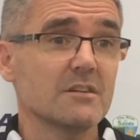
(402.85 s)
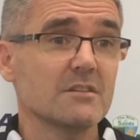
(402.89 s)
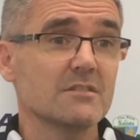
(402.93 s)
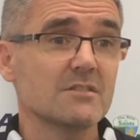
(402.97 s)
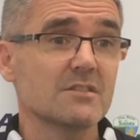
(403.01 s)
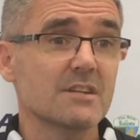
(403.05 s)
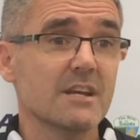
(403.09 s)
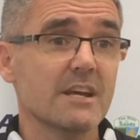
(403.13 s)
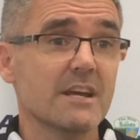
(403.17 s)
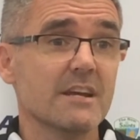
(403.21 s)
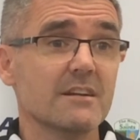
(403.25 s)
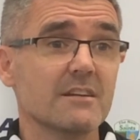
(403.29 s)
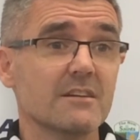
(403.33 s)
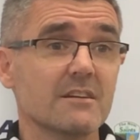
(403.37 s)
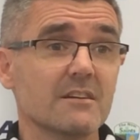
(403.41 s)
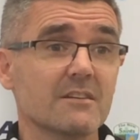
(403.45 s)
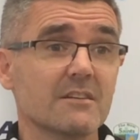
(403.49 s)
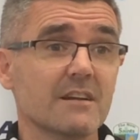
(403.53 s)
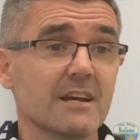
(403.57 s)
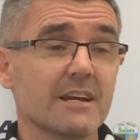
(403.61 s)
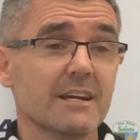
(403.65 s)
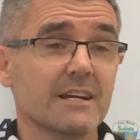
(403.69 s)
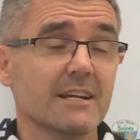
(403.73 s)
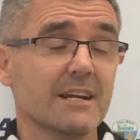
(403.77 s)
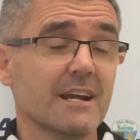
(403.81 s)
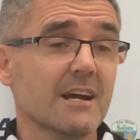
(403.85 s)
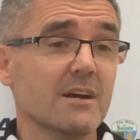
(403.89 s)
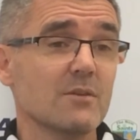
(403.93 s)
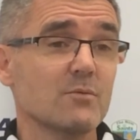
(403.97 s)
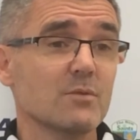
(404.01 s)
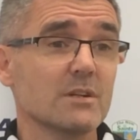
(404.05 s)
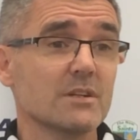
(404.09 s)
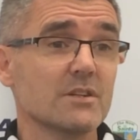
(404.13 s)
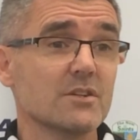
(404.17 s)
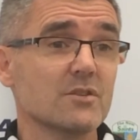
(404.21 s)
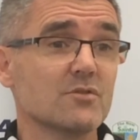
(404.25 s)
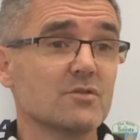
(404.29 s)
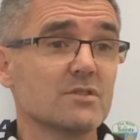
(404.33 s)
And Sarah and Greg and I
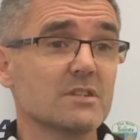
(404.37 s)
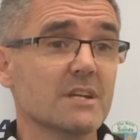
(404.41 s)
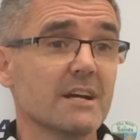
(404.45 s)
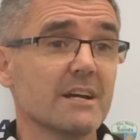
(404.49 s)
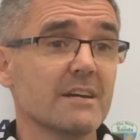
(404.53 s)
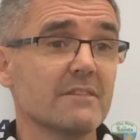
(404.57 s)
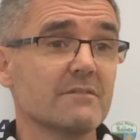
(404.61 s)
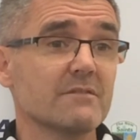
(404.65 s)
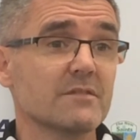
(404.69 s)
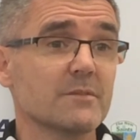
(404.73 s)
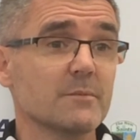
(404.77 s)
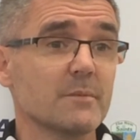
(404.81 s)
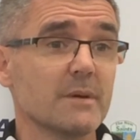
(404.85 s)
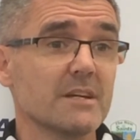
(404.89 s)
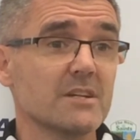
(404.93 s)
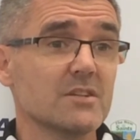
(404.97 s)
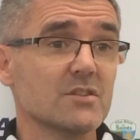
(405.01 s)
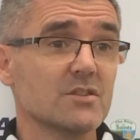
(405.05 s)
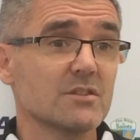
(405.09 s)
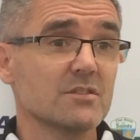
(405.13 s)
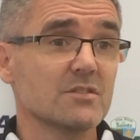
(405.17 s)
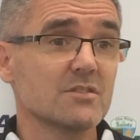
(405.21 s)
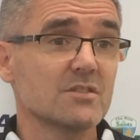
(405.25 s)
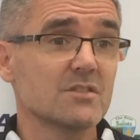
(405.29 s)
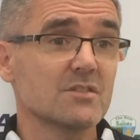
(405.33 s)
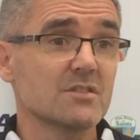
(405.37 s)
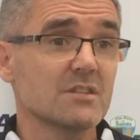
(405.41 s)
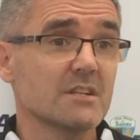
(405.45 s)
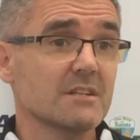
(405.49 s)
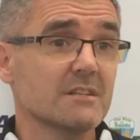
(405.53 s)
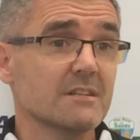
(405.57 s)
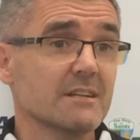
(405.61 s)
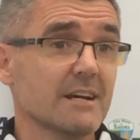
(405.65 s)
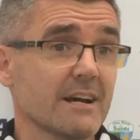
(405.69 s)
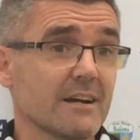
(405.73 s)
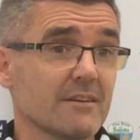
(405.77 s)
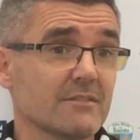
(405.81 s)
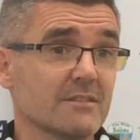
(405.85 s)
will use that information to sit
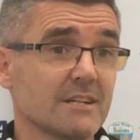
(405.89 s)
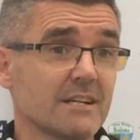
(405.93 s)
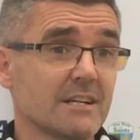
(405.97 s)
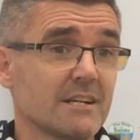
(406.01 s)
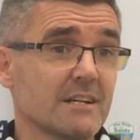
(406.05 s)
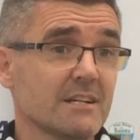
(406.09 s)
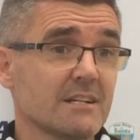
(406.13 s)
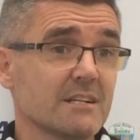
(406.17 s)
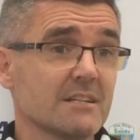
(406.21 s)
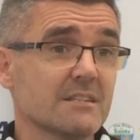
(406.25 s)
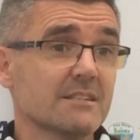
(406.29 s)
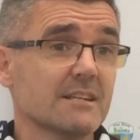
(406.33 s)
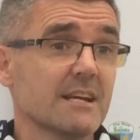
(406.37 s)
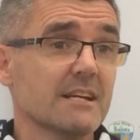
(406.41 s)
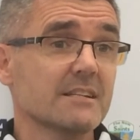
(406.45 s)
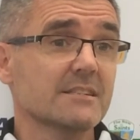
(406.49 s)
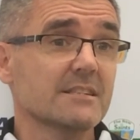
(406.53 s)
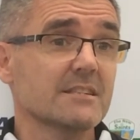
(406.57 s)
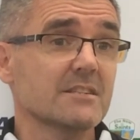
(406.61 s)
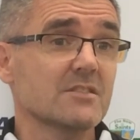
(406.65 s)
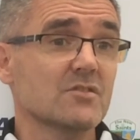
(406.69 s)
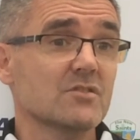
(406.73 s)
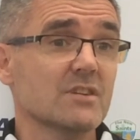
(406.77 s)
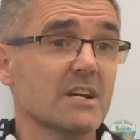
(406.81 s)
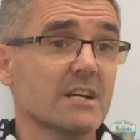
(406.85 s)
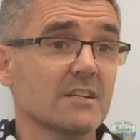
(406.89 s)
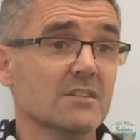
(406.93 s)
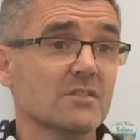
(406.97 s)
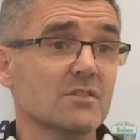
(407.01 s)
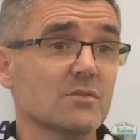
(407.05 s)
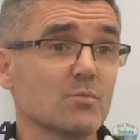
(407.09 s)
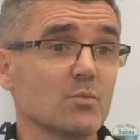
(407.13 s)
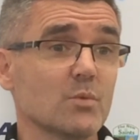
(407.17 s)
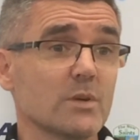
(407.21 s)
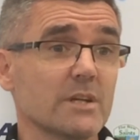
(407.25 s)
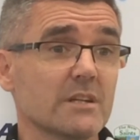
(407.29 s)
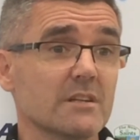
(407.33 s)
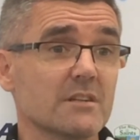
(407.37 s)
down, assess the strengths
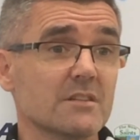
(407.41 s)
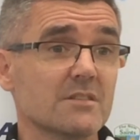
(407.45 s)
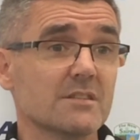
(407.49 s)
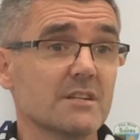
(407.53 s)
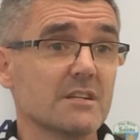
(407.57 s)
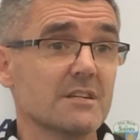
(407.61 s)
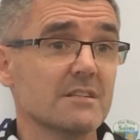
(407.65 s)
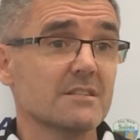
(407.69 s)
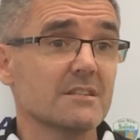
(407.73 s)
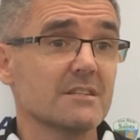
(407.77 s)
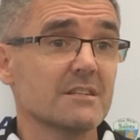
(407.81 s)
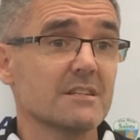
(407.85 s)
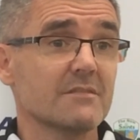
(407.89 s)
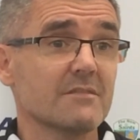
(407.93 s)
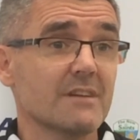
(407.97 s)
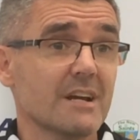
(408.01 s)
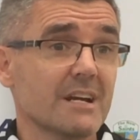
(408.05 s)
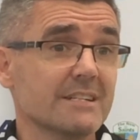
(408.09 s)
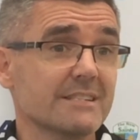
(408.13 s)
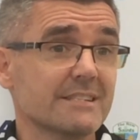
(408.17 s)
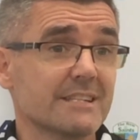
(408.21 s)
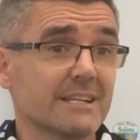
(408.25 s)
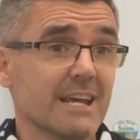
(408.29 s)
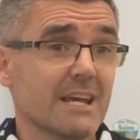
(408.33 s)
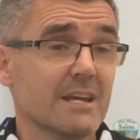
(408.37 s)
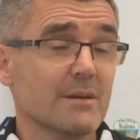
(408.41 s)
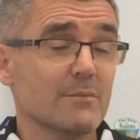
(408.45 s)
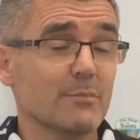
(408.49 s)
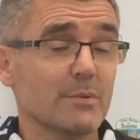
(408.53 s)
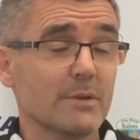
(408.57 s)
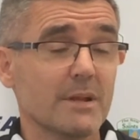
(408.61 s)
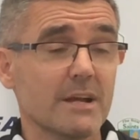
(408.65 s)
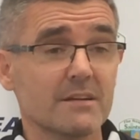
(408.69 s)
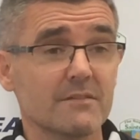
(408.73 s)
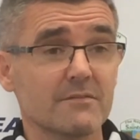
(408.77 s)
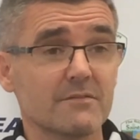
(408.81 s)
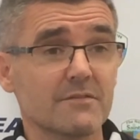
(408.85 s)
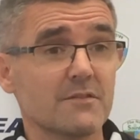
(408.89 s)
and weaknesses and devise the game
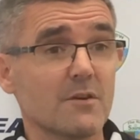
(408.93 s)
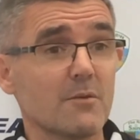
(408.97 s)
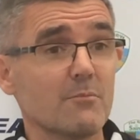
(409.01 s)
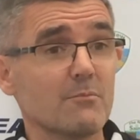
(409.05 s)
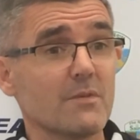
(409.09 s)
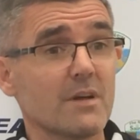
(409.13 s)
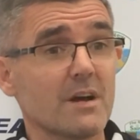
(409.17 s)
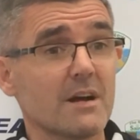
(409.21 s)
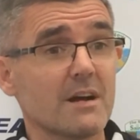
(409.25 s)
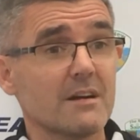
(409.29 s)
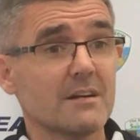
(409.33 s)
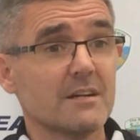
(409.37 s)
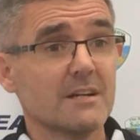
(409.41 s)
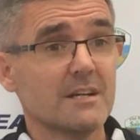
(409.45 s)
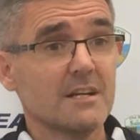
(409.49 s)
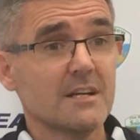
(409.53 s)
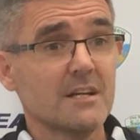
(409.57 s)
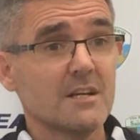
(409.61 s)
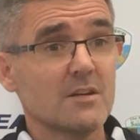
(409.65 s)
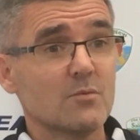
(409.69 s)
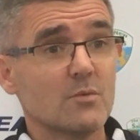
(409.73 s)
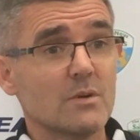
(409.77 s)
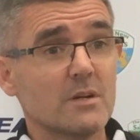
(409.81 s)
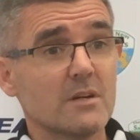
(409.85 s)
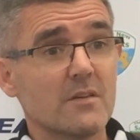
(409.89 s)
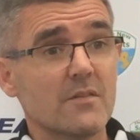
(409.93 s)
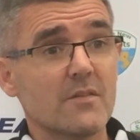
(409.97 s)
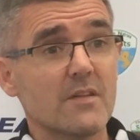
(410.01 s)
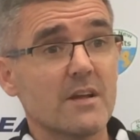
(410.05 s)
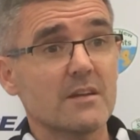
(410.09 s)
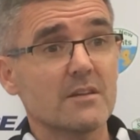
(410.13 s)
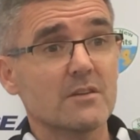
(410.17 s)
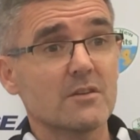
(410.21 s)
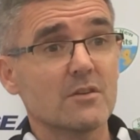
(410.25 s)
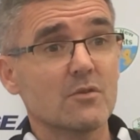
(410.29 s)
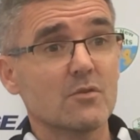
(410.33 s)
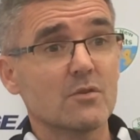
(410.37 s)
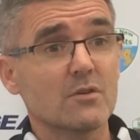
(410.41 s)
plan. And from that, we'll
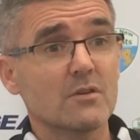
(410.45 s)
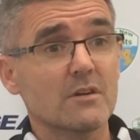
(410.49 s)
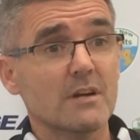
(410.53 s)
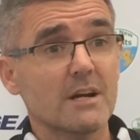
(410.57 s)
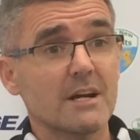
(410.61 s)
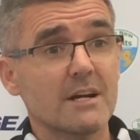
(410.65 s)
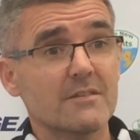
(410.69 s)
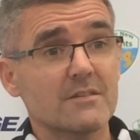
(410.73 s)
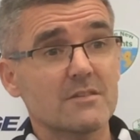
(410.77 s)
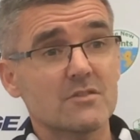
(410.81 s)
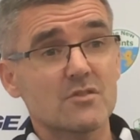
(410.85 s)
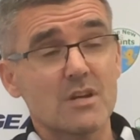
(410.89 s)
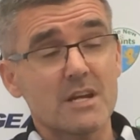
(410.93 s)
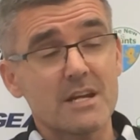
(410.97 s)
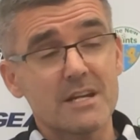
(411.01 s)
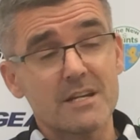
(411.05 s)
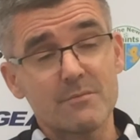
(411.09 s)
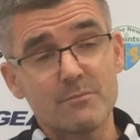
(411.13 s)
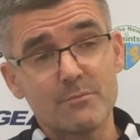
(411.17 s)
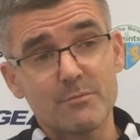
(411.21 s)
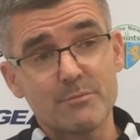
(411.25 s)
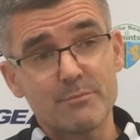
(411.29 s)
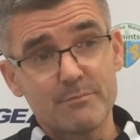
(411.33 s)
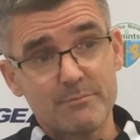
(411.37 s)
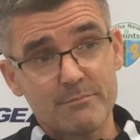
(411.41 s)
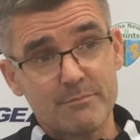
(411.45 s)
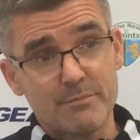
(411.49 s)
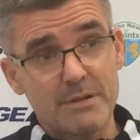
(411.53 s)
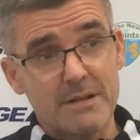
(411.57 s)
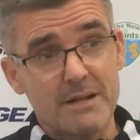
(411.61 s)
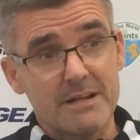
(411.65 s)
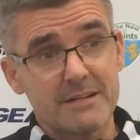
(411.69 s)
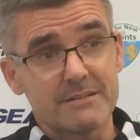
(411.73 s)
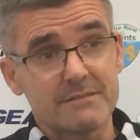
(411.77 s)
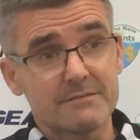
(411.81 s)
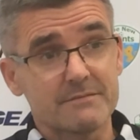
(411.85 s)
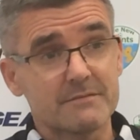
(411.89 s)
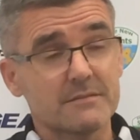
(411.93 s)
then look at the training
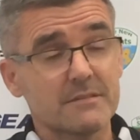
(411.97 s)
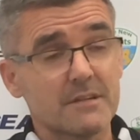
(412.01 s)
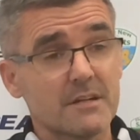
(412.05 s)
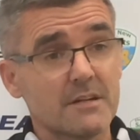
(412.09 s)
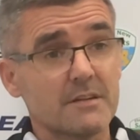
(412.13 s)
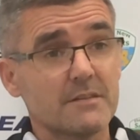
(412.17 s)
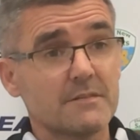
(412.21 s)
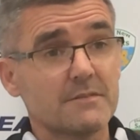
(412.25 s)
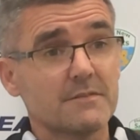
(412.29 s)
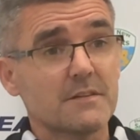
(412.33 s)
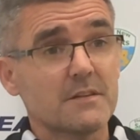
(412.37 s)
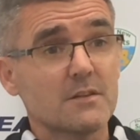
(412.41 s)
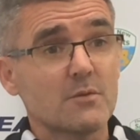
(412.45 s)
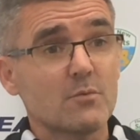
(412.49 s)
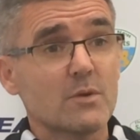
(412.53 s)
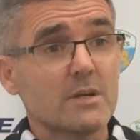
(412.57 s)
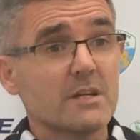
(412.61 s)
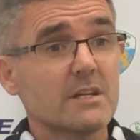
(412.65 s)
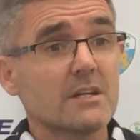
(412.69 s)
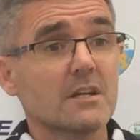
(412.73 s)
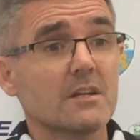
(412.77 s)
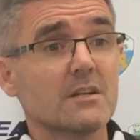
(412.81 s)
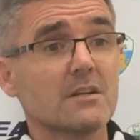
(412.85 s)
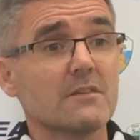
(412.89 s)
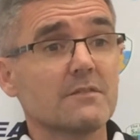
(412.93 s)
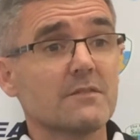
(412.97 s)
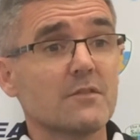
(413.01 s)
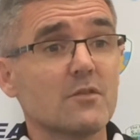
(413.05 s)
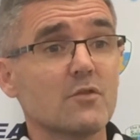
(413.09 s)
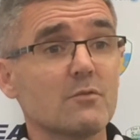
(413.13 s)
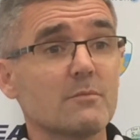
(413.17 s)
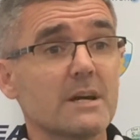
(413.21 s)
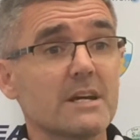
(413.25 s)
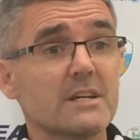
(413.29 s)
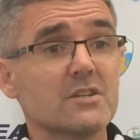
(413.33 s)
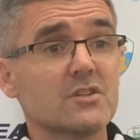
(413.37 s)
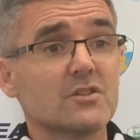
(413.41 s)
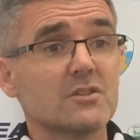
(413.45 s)
plan for the week and the
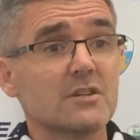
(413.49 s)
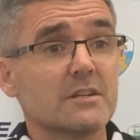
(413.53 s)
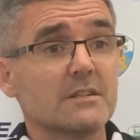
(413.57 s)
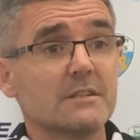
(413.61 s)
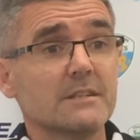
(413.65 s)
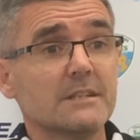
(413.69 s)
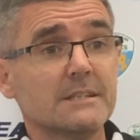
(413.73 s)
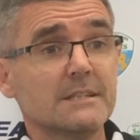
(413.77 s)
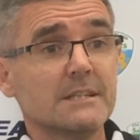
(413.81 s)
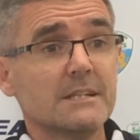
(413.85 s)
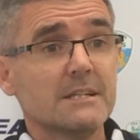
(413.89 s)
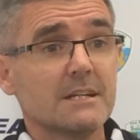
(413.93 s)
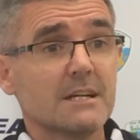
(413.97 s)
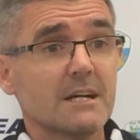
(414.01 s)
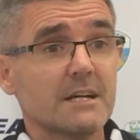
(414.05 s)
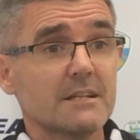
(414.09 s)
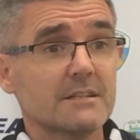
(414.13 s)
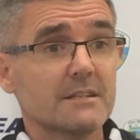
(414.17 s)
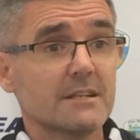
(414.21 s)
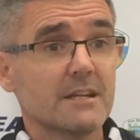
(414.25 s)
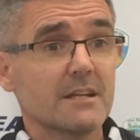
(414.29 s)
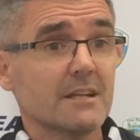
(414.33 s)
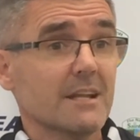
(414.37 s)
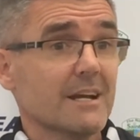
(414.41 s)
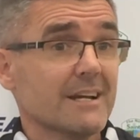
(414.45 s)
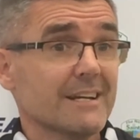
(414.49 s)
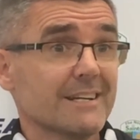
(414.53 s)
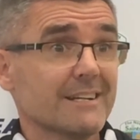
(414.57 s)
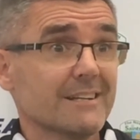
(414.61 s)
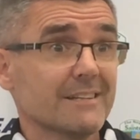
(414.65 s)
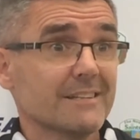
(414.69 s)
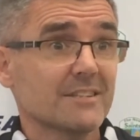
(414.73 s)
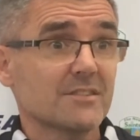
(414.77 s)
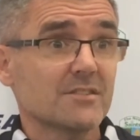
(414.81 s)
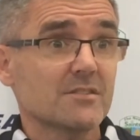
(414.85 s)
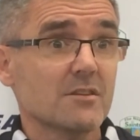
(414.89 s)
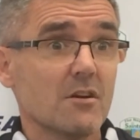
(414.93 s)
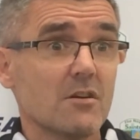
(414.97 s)
formation and the
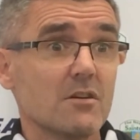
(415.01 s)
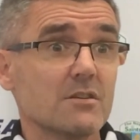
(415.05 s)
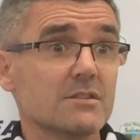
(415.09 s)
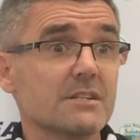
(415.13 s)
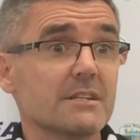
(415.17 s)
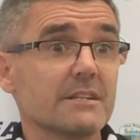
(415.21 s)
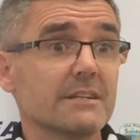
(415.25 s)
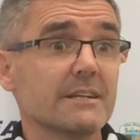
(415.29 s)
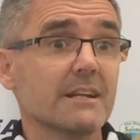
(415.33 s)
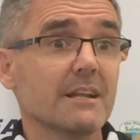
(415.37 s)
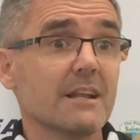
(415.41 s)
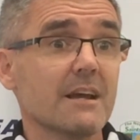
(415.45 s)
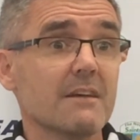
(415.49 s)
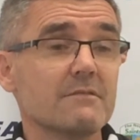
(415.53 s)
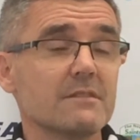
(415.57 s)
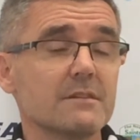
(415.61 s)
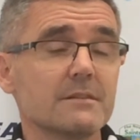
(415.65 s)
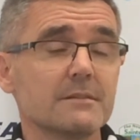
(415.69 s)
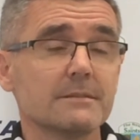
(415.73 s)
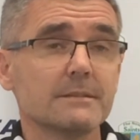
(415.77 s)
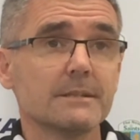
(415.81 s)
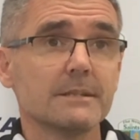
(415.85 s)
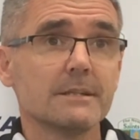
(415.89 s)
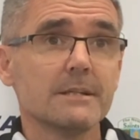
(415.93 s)
likely starting 11.